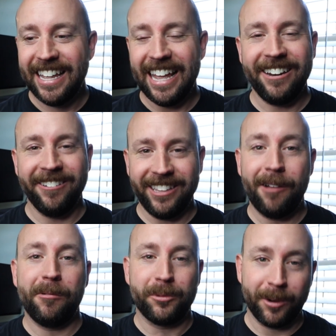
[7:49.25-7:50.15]
Anyway,
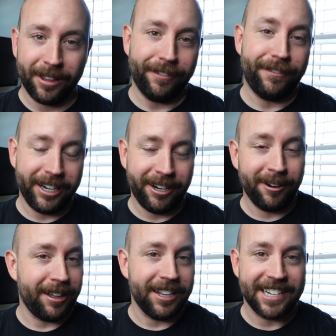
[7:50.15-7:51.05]
that was one of the funnier
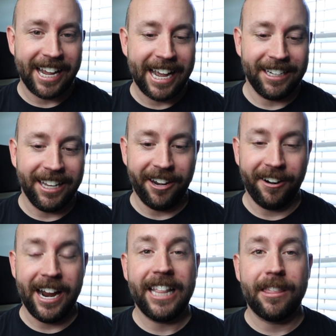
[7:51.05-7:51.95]
thoughts I had
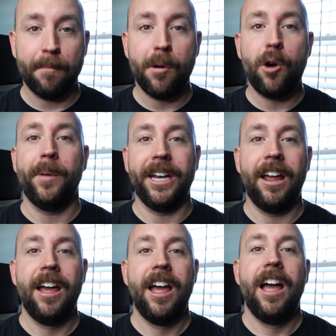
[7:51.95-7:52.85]
later. At the moment,
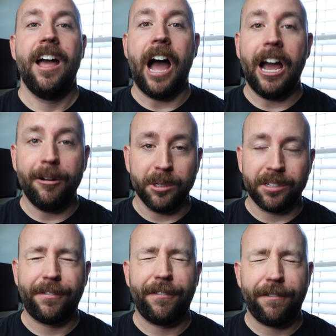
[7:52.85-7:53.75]
I was
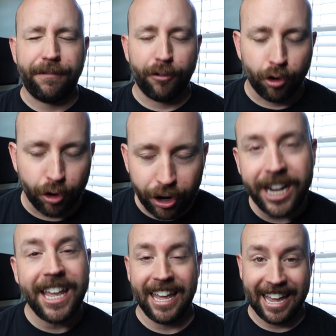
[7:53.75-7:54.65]

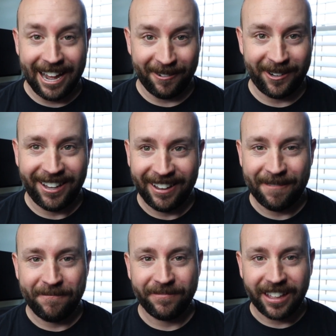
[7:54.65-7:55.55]
freaking out.
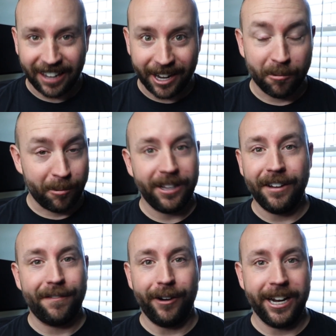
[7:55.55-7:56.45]
Like
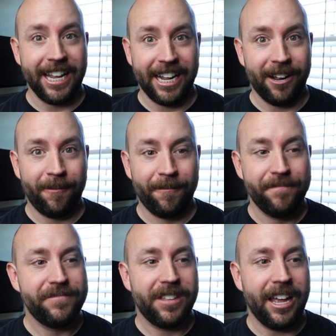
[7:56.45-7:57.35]
really freaking out.
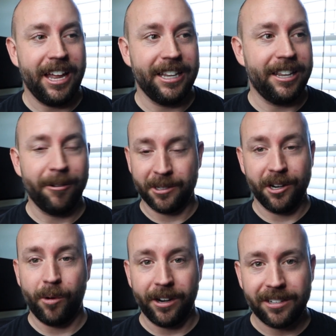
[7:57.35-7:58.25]
And there was
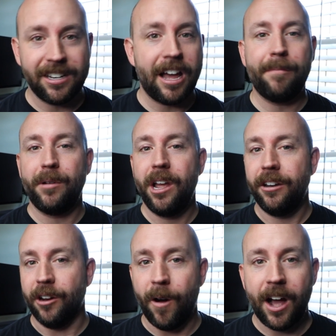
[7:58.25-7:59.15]
nowhere to stop,
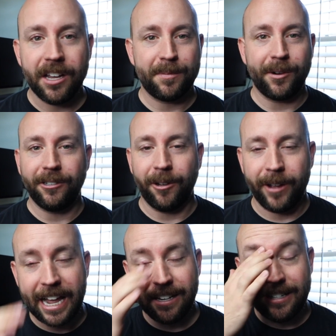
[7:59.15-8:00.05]
no hospital, no
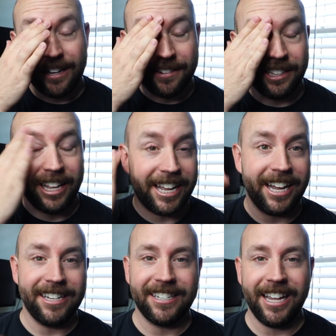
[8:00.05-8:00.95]
gas station, like
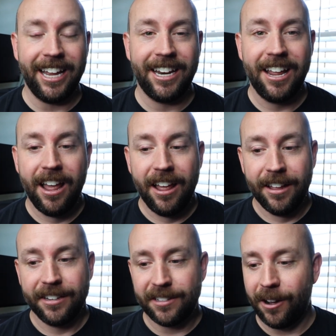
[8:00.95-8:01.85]
I said.
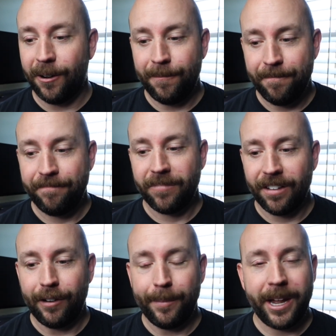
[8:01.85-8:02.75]
So
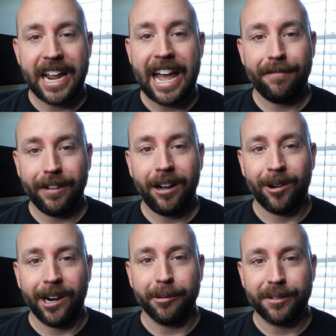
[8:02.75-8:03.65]
for about a half
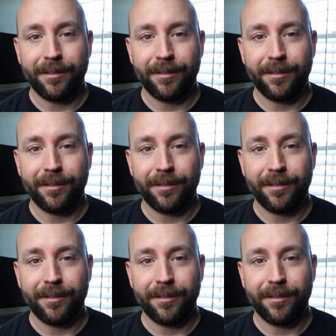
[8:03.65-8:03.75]
hour, I was